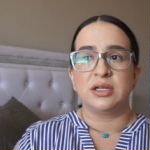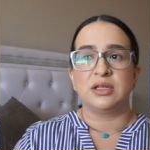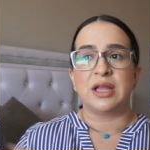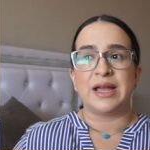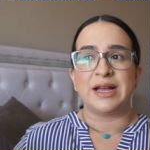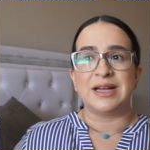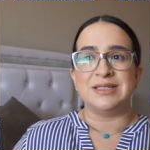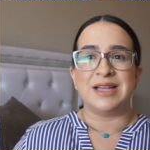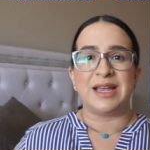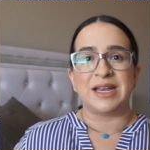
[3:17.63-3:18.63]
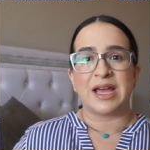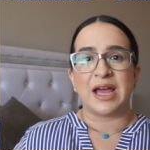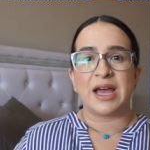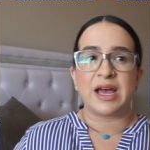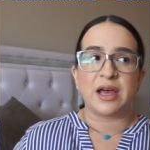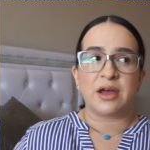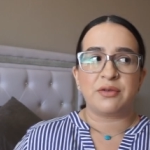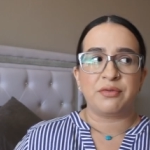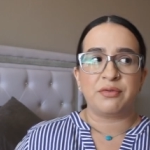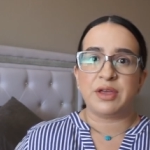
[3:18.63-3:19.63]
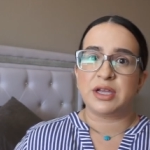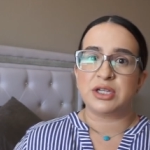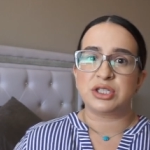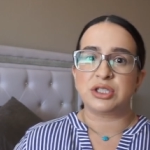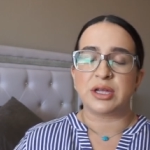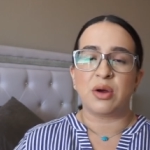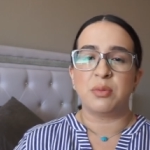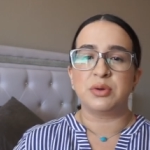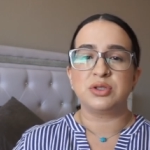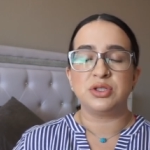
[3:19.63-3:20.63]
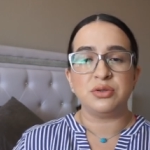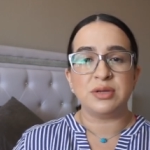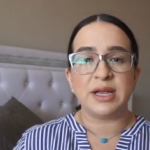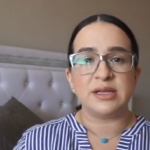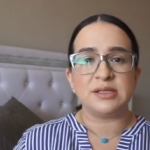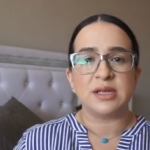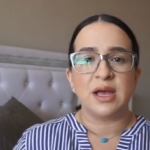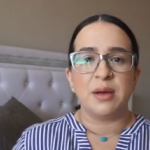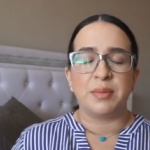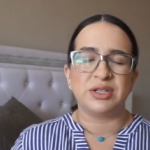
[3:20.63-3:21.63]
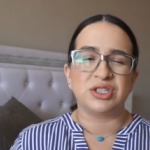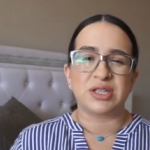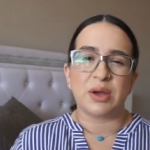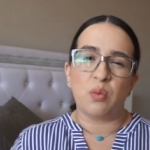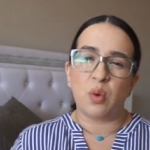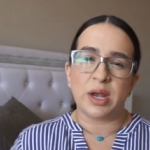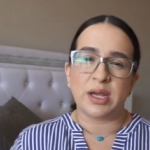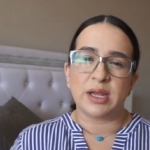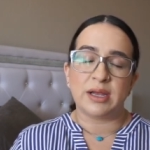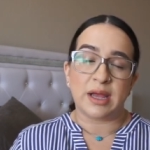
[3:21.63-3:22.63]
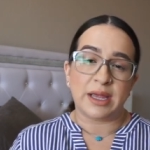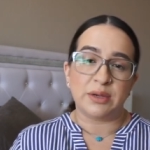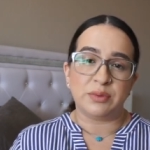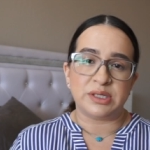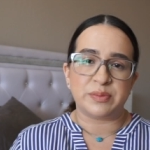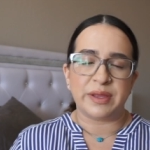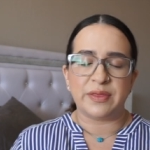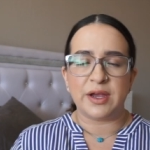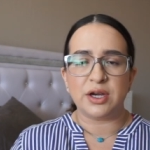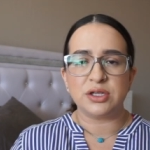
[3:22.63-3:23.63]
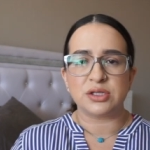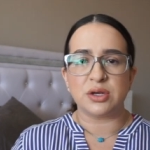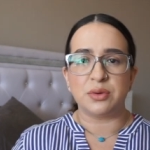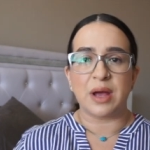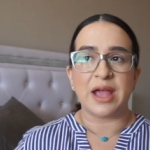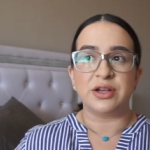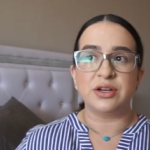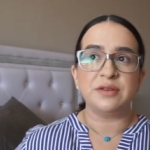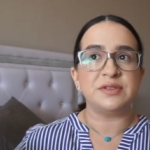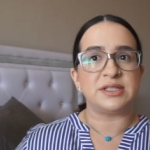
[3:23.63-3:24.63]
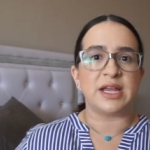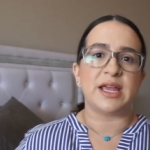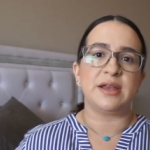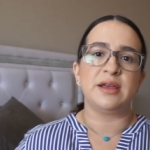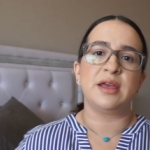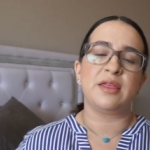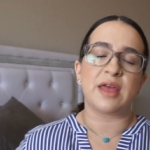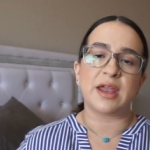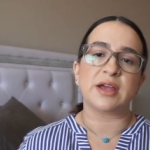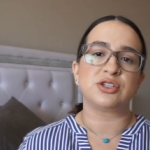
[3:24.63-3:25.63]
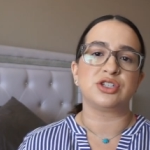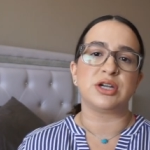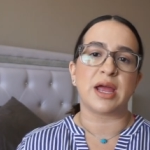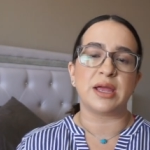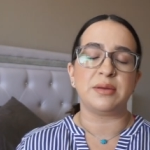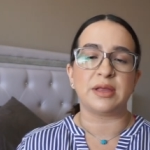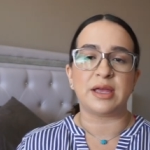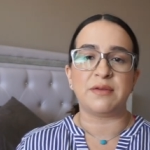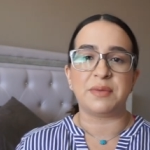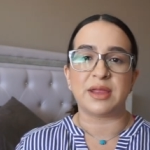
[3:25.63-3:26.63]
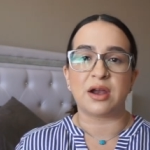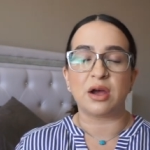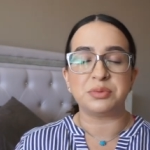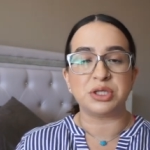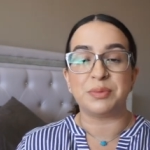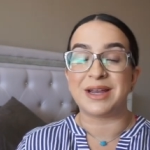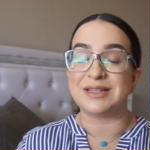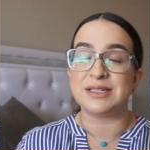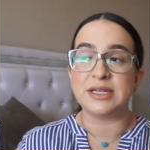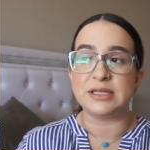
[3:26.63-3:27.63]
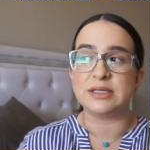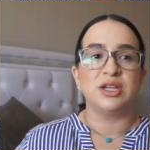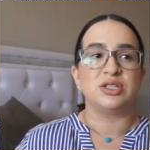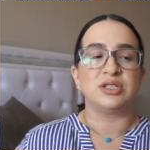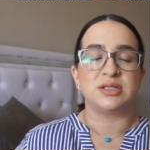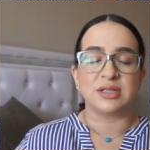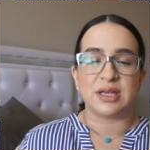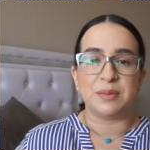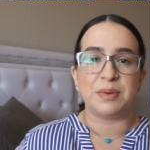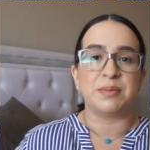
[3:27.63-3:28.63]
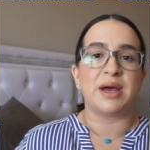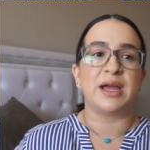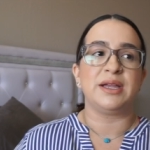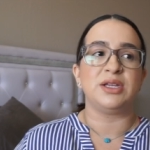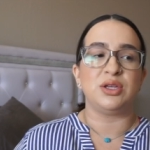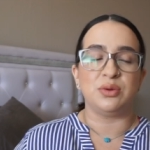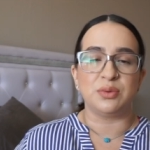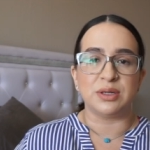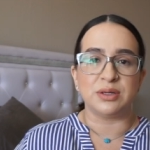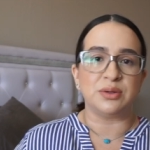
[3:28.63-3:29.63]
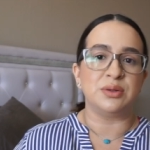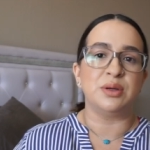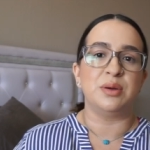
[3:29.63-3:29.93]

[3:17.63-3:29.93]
like a day and a half-ish, like almost two days, but just like one night we spent there. So I could have stayed that extra night. They gave me that option, but I didn't. Just keep in mind, you will